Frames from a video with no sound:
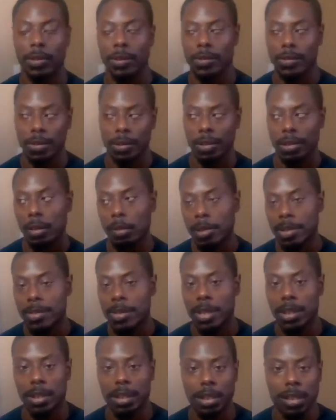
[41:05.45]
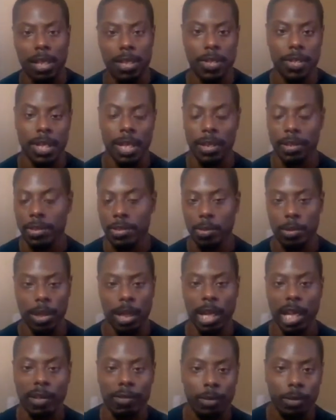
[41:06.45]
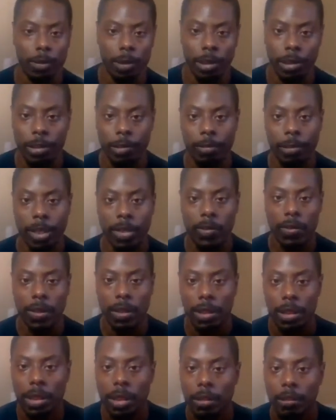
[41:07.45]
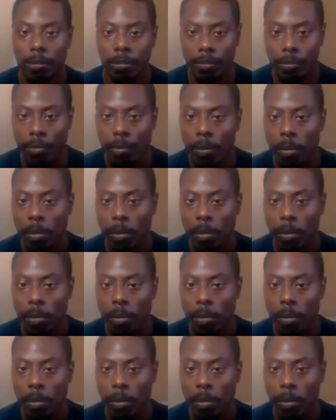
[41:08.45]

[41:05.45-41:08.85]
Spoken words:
So technically that's like 2.5 a week, basically. Yeah.